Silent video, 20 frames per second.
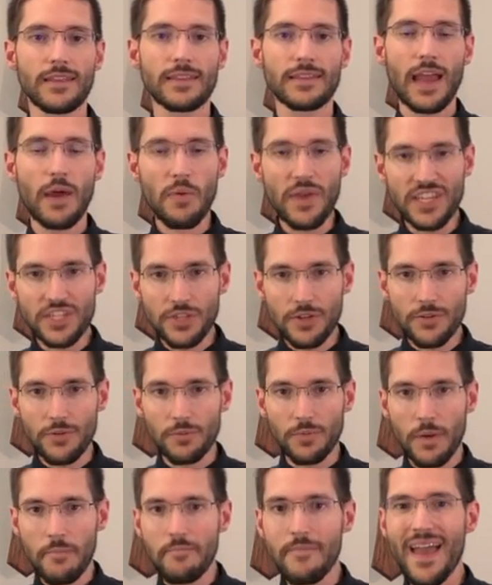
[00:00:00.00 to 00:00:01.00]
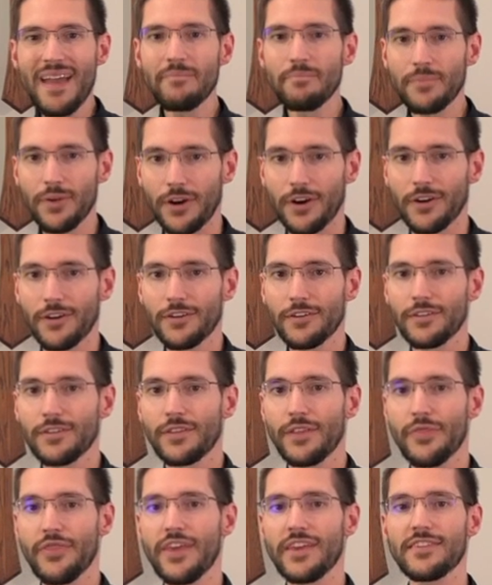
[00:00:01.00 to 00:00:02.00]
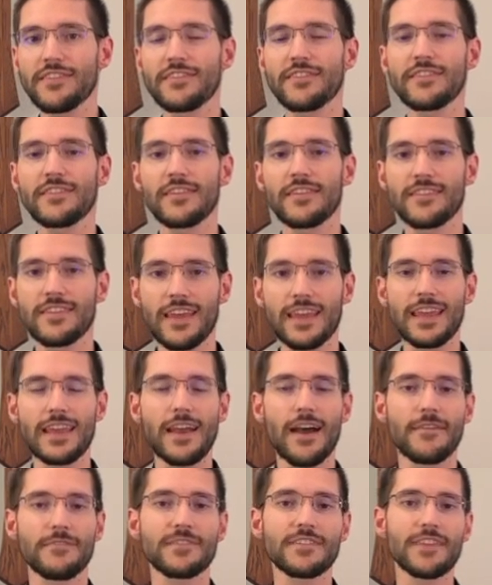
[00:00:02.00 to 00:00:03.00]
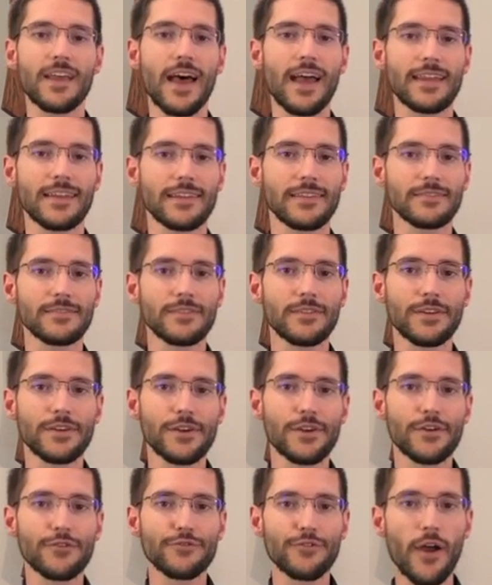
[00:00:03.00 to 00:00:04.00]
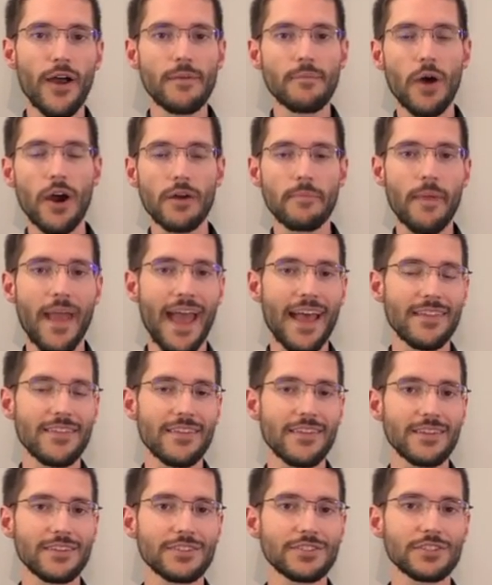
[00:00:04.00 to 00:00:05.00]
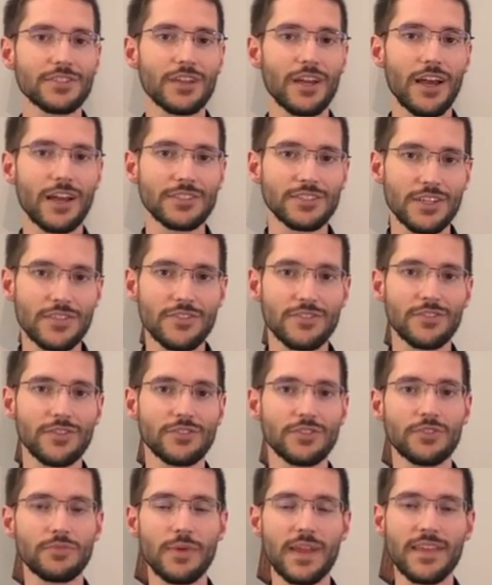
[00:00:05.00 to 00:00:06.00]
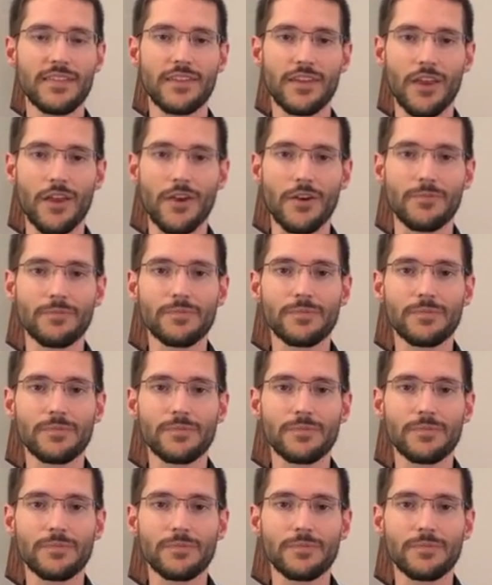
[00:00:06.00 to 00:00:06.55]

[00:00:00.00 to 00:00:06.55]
Now, we should remember this city of Sidon from our passage just 2 weeks ago,